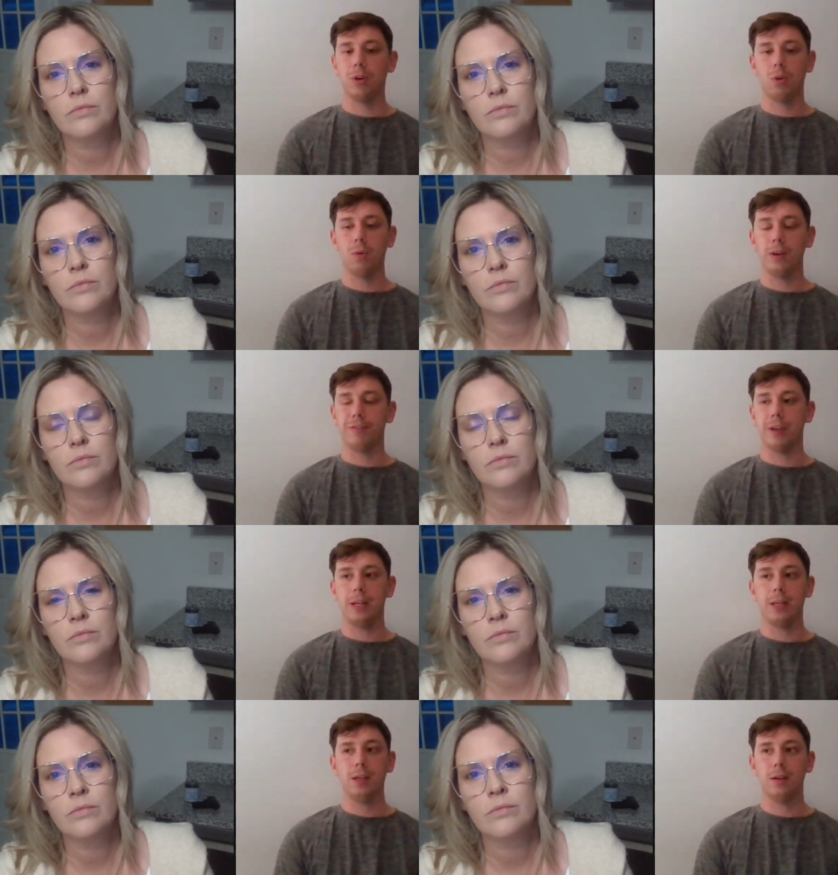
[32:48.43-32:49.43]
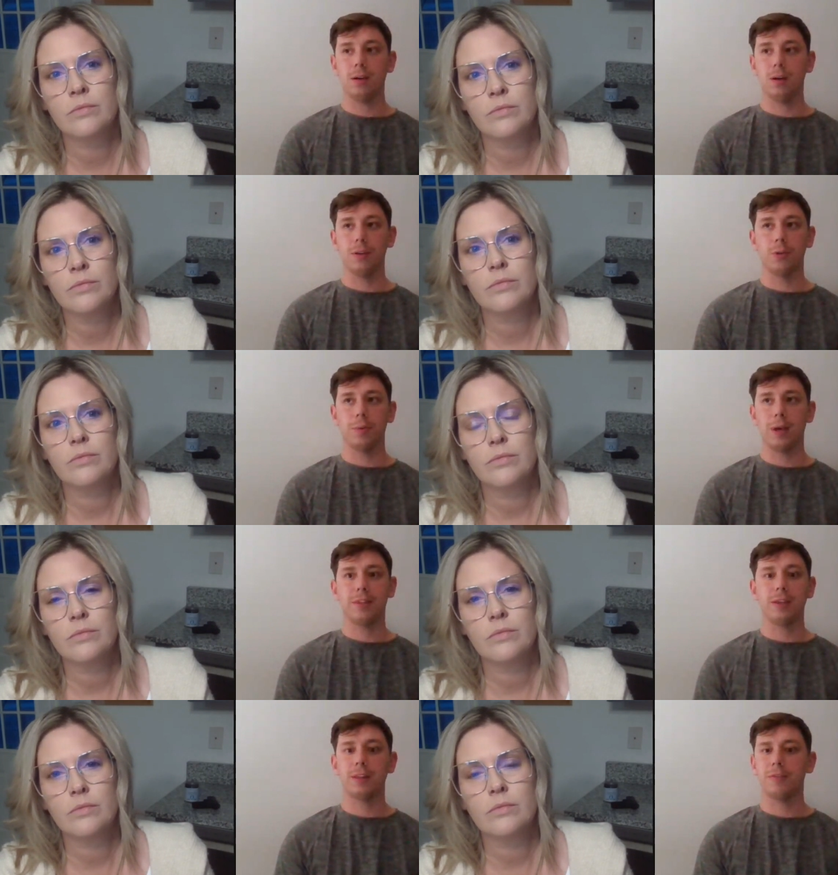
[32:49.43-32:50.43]
Speaker 1: know if any other I
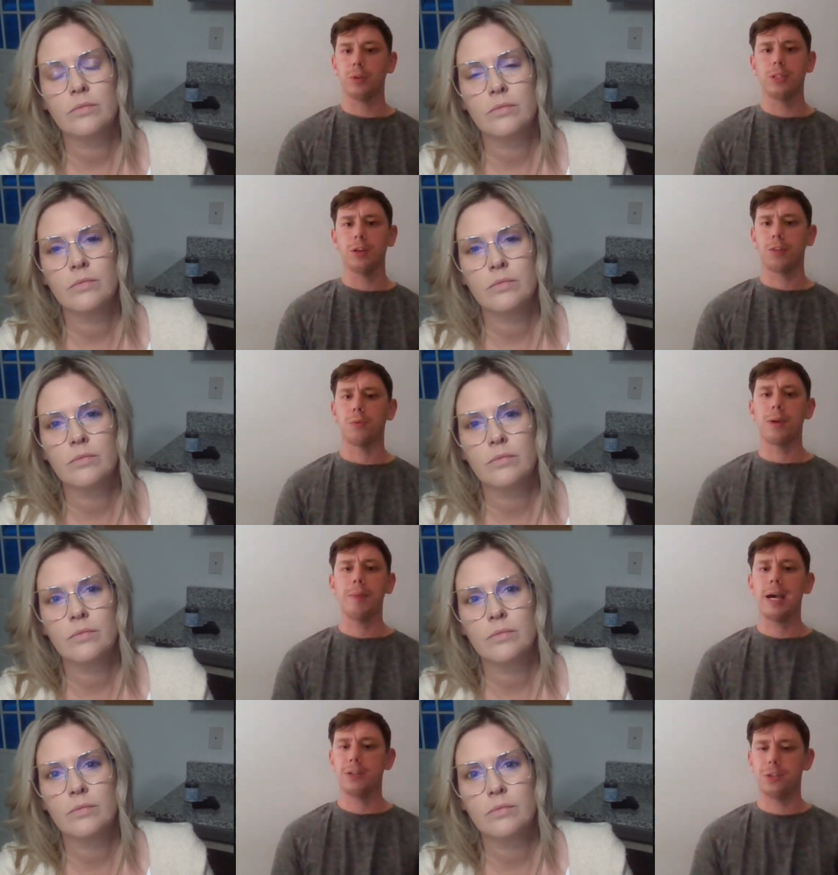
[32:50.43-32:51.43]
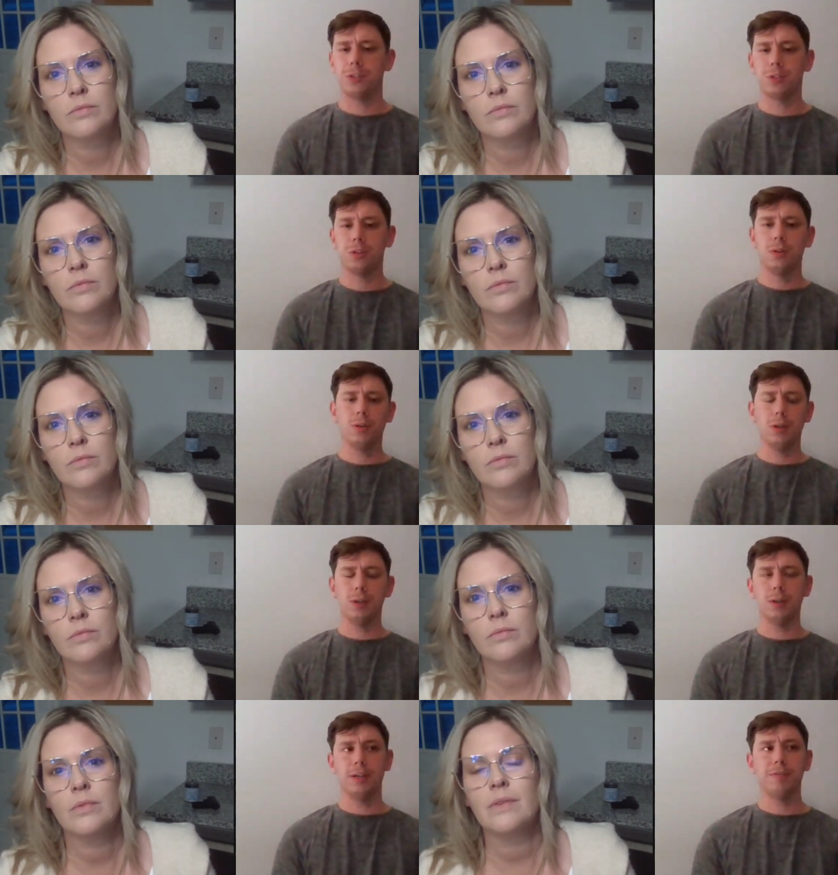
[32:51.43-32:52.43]
think they've only done three batches,
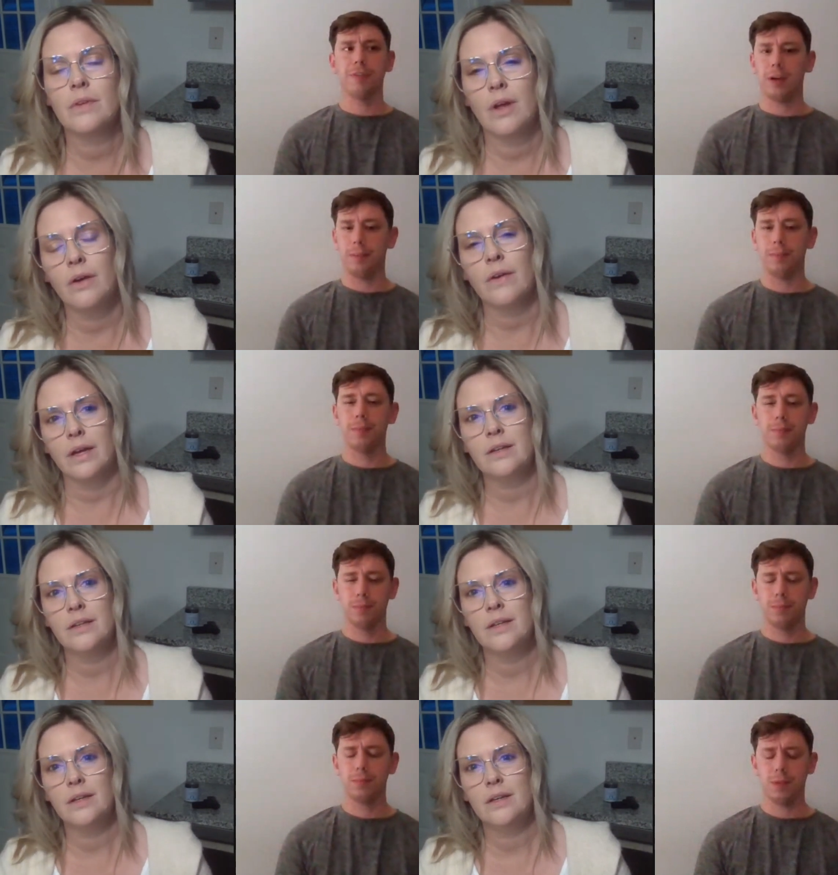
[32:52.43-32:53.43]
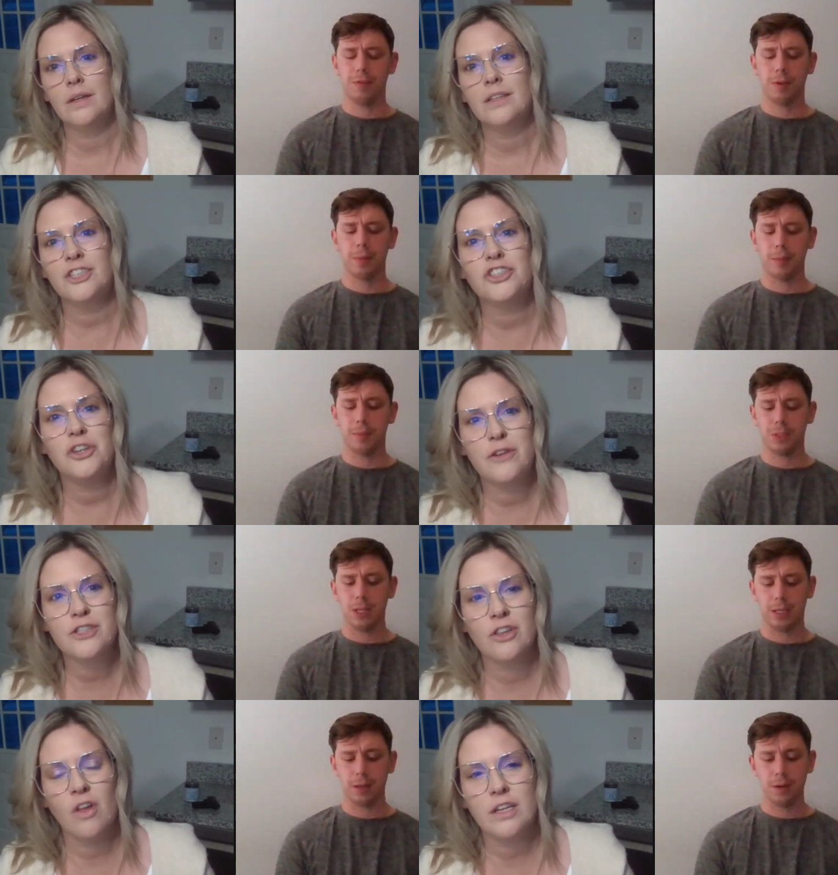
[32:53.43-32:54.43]
uh, if I'm if I'm not Did you mistaken.
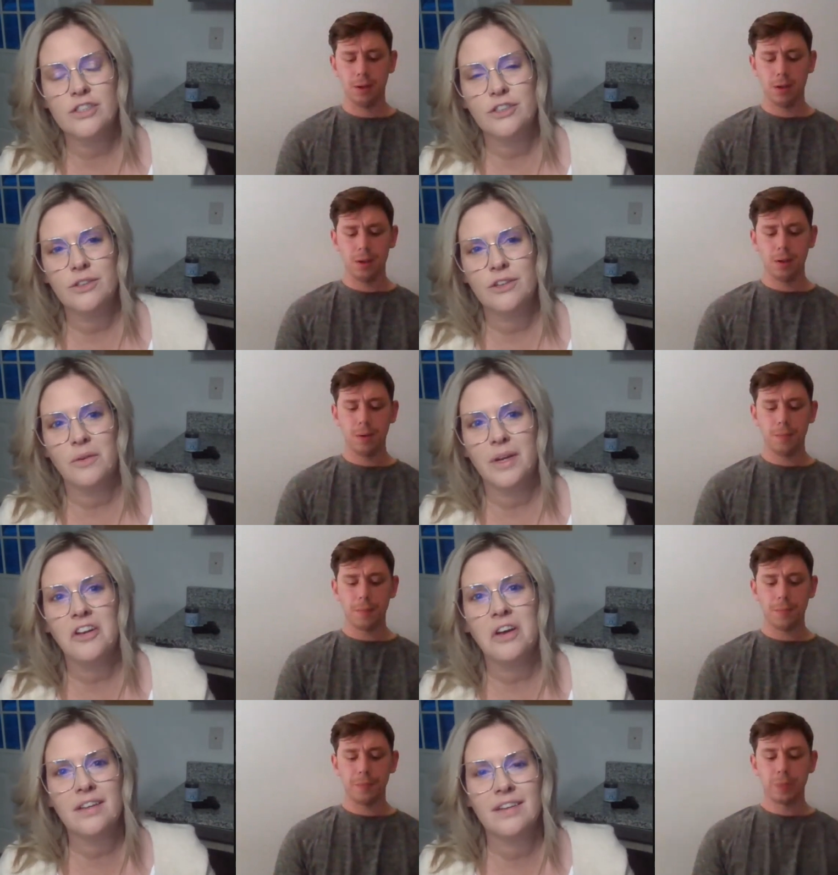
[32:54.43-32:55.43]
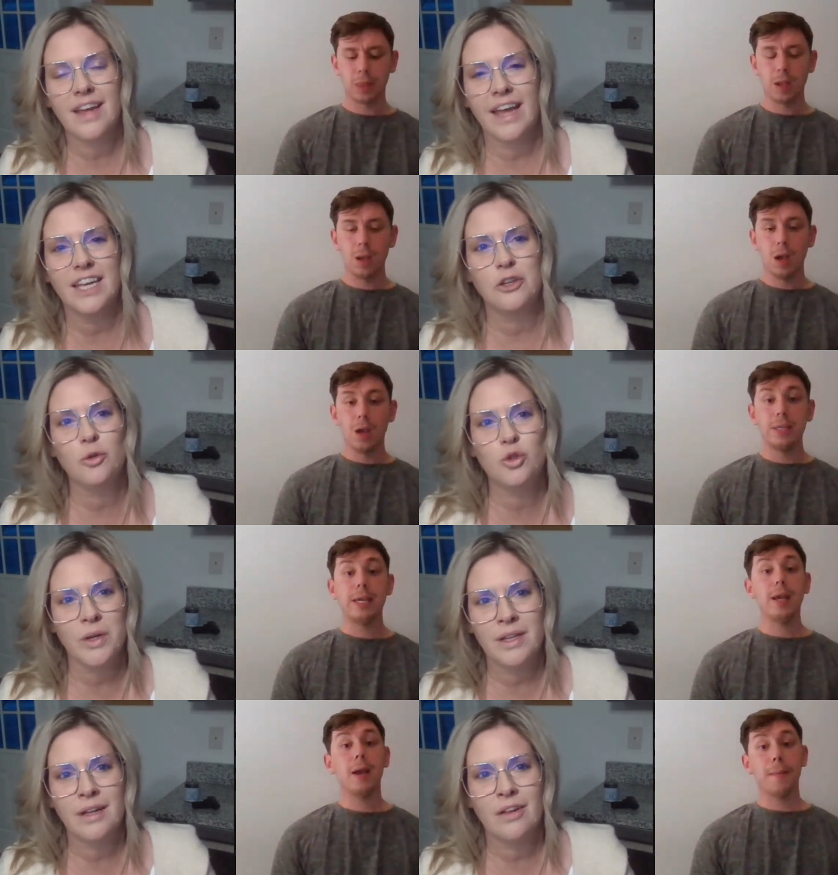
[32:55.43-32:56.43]
know
Speaker 2: there's a lawsuit going on? And can you
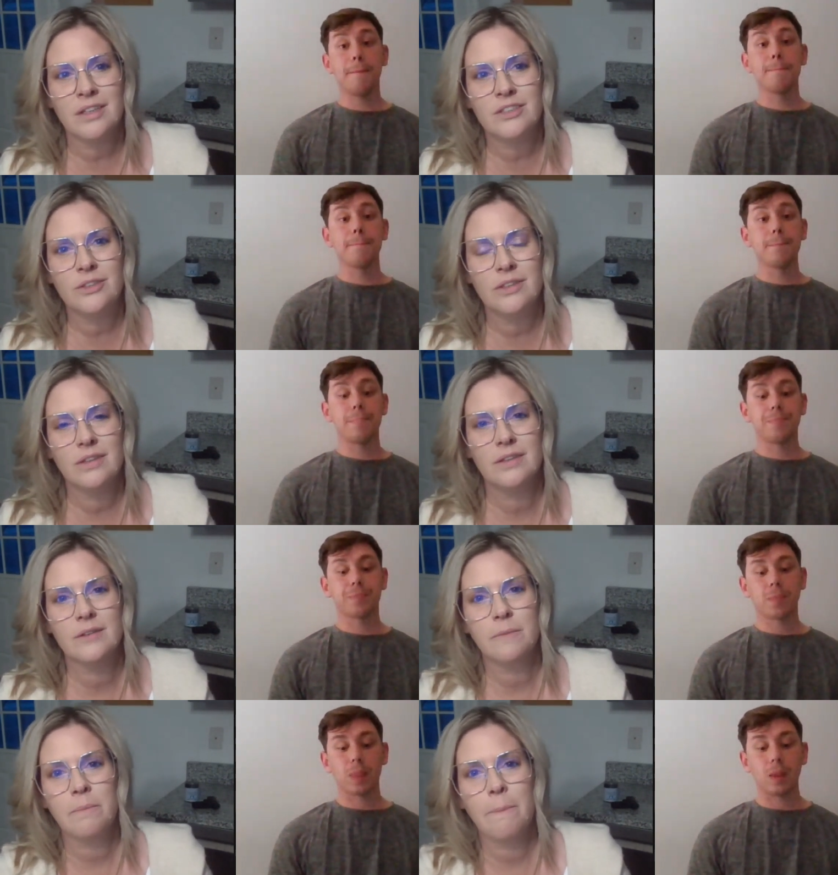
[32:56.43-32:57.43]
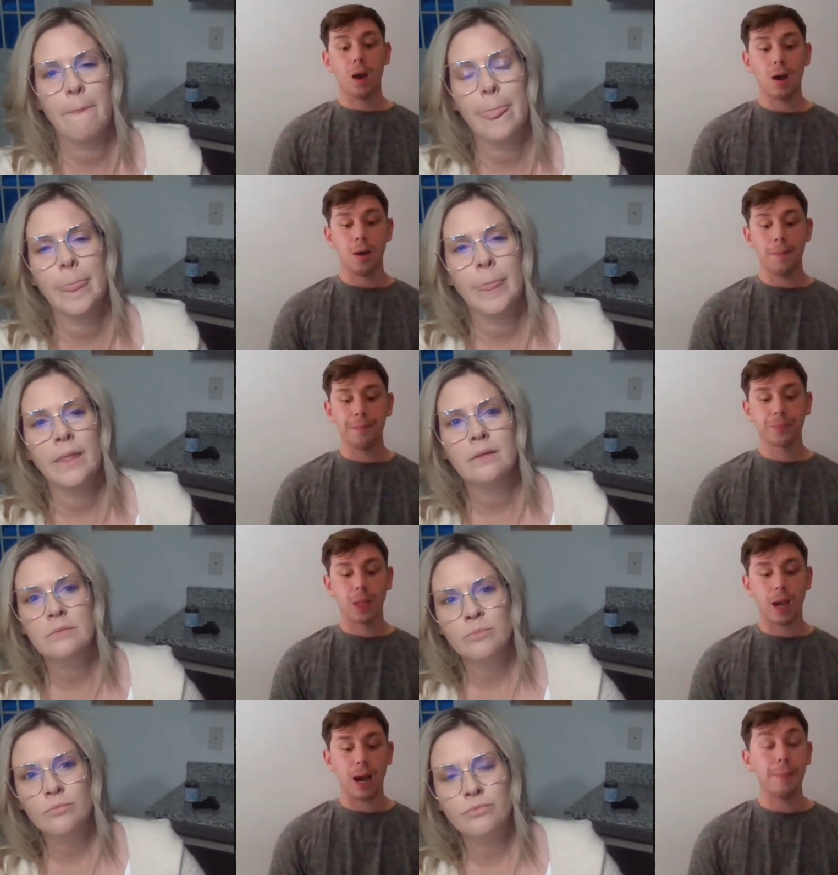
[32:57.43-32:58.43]
join that lawsuit?
Speaker 1: Um
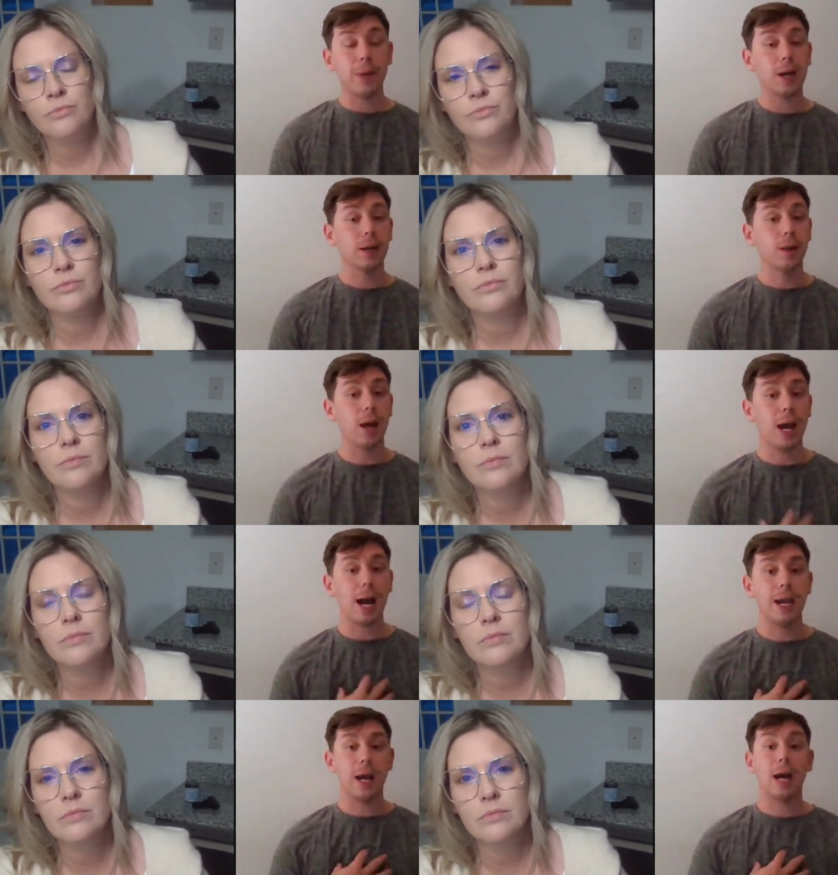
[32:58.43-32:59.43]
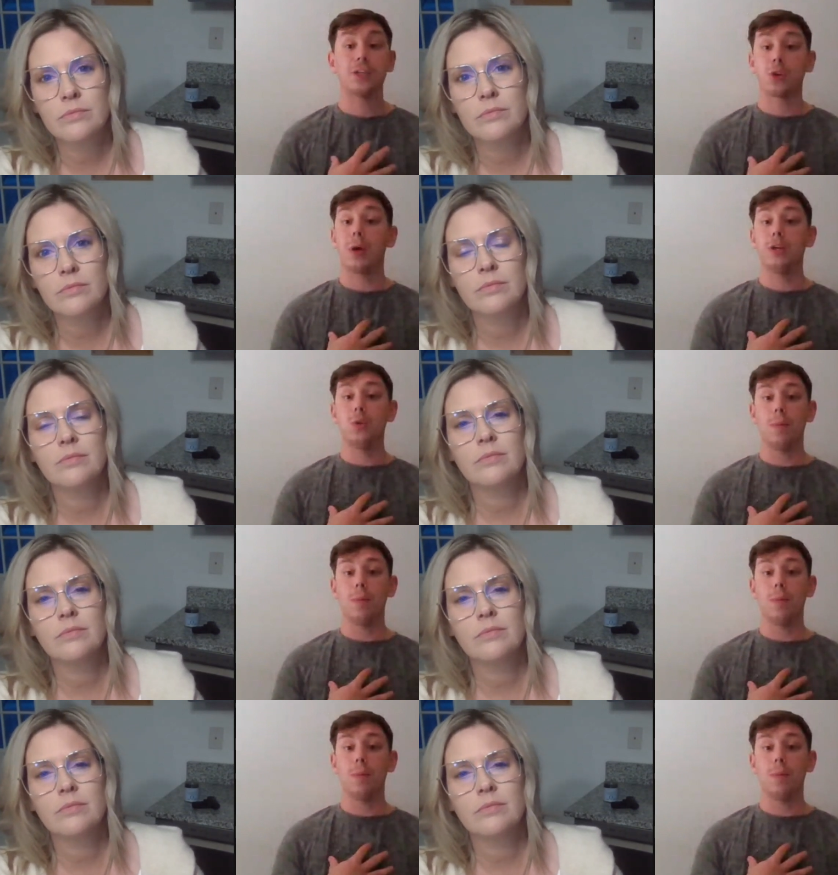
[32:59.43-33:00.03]
I'm not gonna lie. I, I so I knew